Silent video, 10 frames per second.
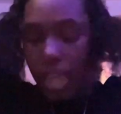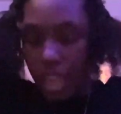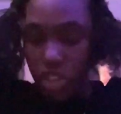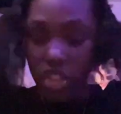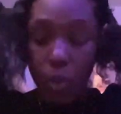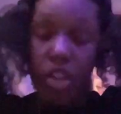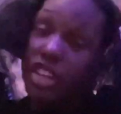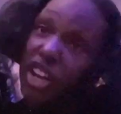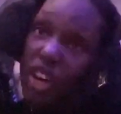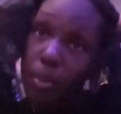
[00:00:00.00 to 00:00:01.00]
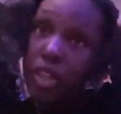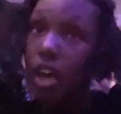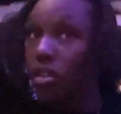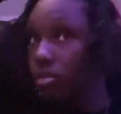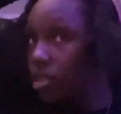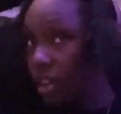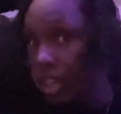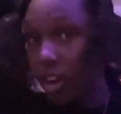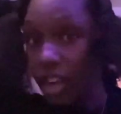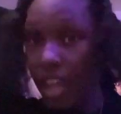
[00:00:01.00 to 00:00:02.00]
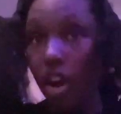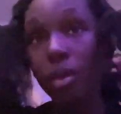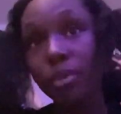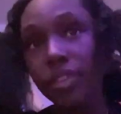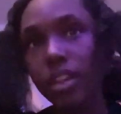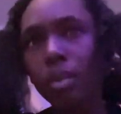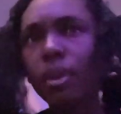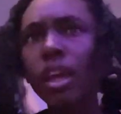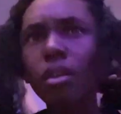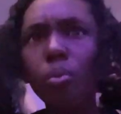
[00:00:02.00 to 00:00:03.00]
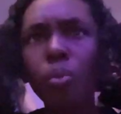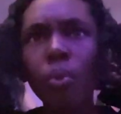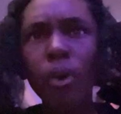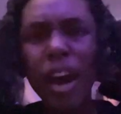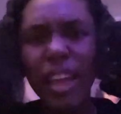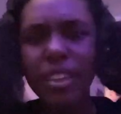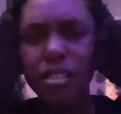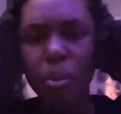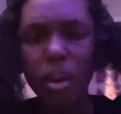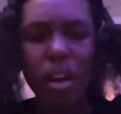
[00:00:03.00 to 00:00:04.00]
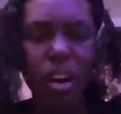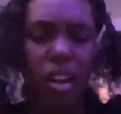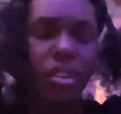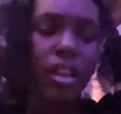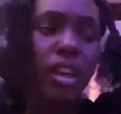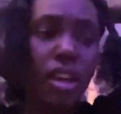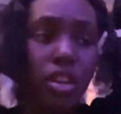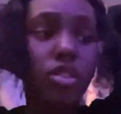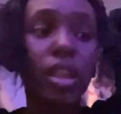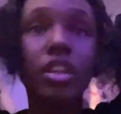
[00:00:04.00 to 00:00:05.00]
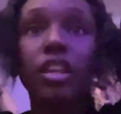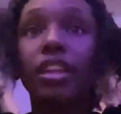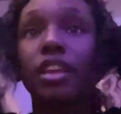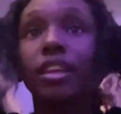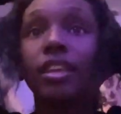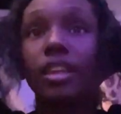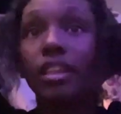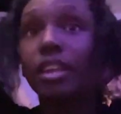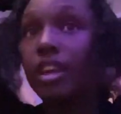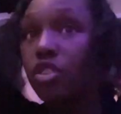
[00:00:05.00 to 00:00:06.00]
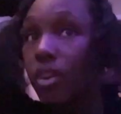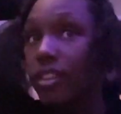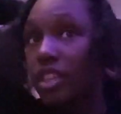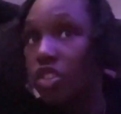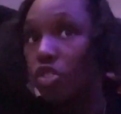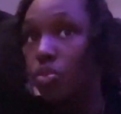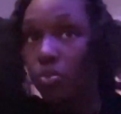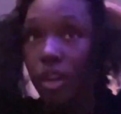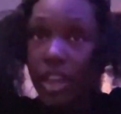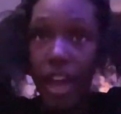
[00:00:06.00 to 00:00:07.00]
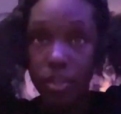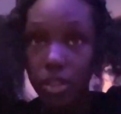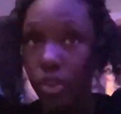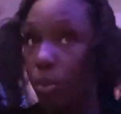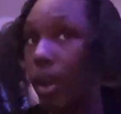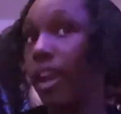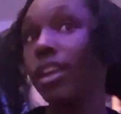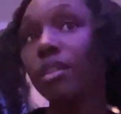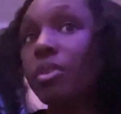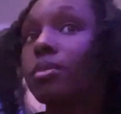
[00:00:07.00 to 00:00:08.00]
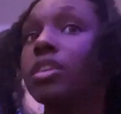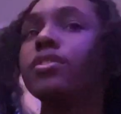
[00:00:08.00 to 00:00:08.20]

And she's like, well, you need to hurry up and go. You need to get ready now or I'm leaving. I'm like, what is going on? So I literally had to get dressed and just run out the door. I didn't get to brush my teeth,